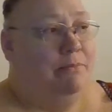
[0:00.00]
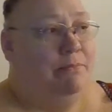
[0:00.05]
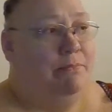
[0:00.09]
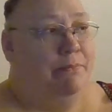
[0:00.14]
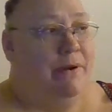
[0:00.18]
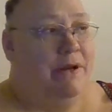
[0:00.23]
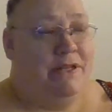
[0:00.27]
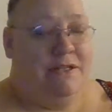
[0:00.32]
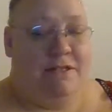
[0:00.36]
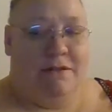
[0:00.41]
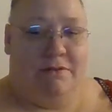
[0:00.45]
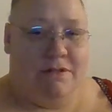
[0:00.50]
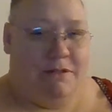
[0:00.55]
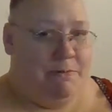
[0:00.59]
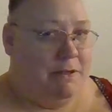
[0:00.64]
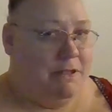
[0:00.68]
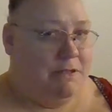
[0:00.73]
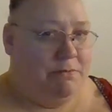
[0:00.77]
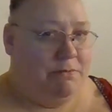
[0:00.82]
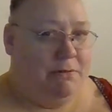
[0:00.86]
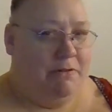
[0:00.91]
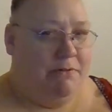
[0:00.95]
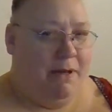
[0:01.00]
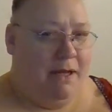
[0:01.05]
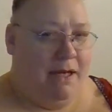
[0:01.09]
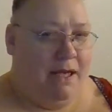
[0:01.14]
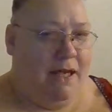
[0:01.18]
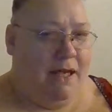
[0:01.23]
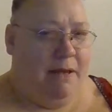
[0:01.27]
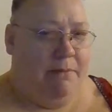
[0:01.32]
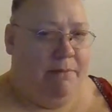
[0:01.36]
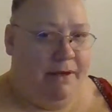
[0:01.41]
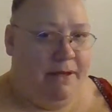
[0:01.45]
but is it responsible of me to
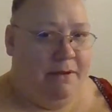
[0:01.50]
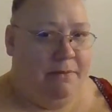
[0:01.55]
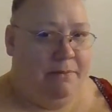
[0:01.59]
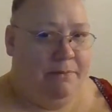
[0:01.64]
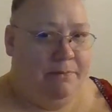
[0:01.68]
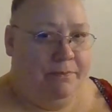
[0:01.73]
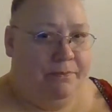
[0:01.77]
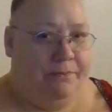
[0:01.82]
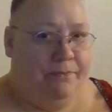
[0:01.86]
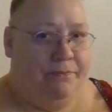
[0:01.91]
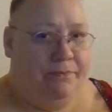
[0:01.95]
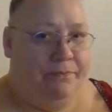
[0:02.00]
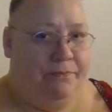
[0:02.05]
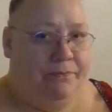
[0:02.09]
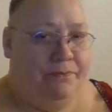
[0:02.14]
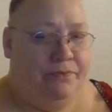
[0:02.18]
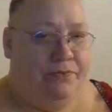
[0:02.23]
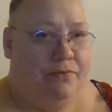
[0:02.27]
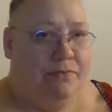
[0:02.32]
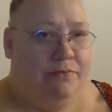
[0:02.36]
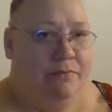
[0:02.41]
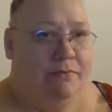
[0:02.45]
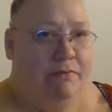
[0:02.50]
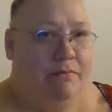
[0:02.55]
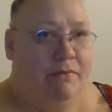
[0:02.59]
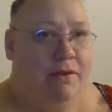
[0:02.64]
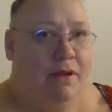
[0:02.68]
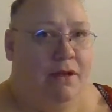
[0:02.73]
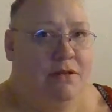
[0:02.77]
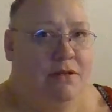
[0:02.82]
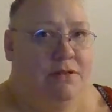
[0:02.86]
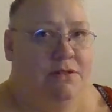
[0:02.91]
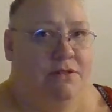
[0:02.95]
keep it?
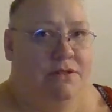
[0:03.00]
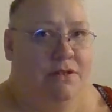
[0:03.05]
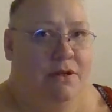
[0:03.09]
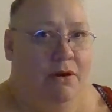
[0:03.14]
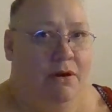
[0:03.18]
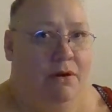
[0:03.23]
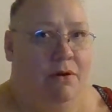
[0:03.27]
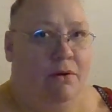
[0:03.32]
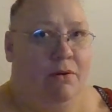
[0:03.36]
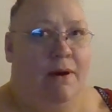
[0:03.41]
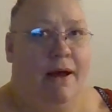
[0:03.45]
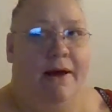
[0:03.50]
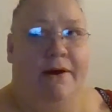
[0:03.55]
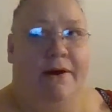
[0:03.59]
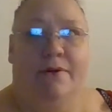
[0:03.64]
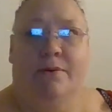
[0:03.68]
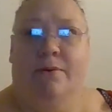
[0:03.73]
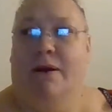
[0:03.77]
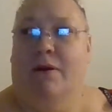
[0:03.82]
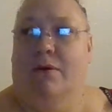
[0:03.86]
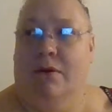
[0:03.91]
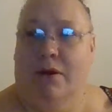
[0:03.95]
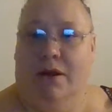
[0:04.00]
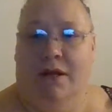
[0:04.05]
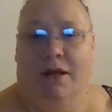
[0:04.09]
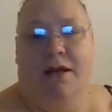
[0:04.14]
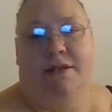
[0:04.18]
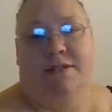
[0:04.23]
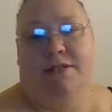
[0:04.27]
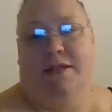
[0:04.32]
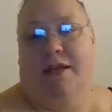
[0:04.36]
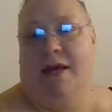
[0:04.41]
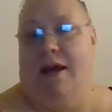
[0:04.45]
So how do I
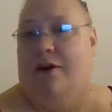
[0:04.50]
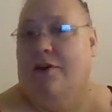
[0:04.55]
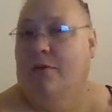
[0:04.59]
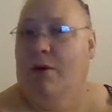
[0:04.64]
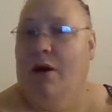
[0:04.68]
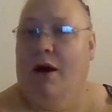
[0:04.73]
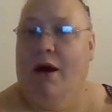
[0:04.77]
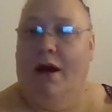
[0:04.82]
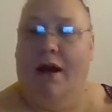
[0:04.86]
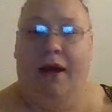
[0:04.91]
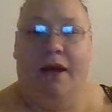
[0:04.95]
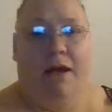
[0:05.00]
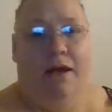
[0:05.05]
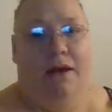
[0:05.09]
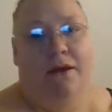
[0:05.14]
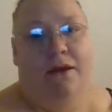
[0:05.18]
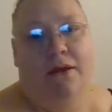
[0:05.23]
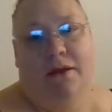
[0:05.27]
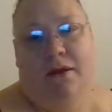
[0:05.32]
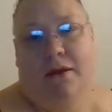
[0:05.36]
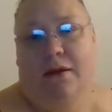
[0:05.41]
organize and how do I